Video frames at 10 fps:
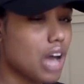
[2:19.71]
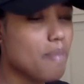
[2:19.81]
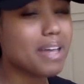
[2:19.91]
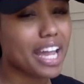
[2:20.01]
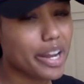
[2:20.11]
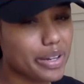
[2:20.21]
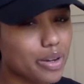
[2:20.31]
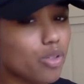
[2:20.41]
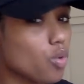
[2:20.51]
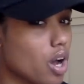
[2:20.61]
I'm like
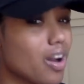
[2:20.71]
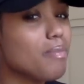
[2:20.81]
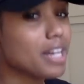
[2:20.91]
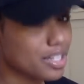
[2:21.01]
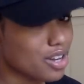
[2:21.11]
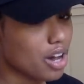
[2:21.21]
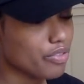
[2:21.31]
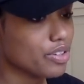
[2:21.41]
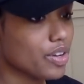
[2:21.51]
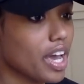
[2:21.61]
Ariel in the water, I'm like a
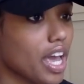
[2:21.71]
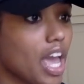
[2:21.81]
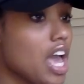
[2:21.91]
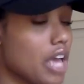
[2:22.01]
dolphin, okay?